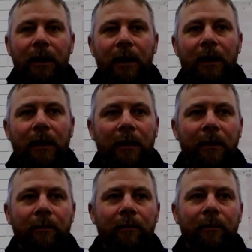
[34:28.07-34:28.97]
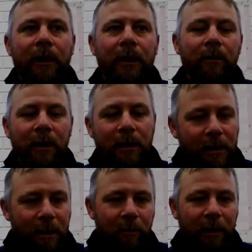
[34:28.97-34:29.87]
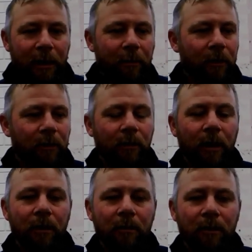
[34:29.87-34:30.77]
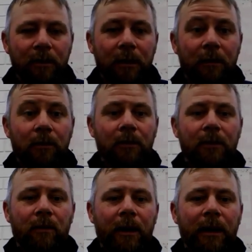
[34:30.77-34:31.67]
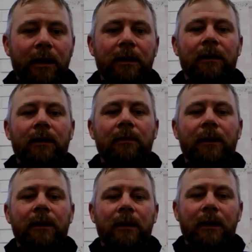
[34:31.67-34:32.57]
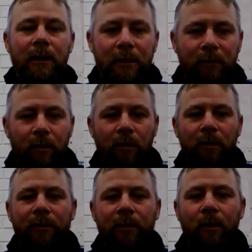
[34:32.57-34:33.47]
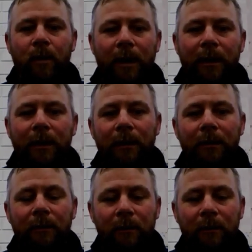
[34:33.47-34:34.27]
And then when you start to pick up on the rope, you'll see the horse awaken a little bit, and then you just reward them for awakening.